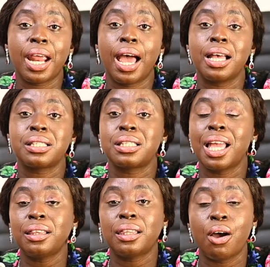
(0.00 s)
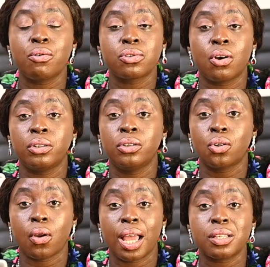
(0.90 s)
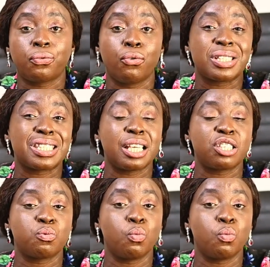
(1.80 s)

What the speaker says: that has $10,000 for 6